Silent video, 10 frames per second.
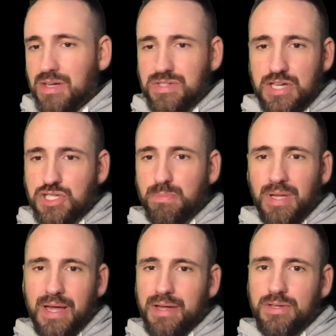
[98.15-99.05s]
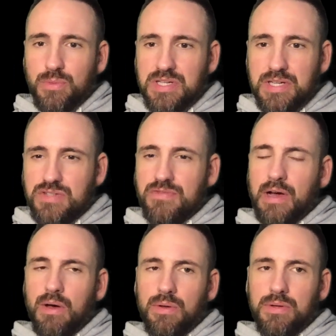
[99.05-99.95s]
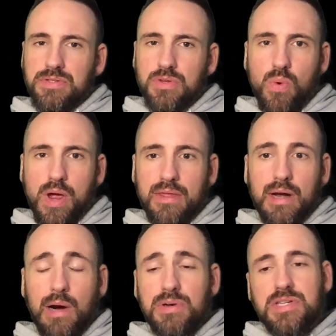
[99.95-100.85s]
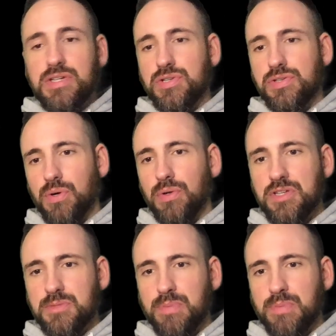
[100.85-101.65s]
teach blend and we teach vowels the way that our teacher told us,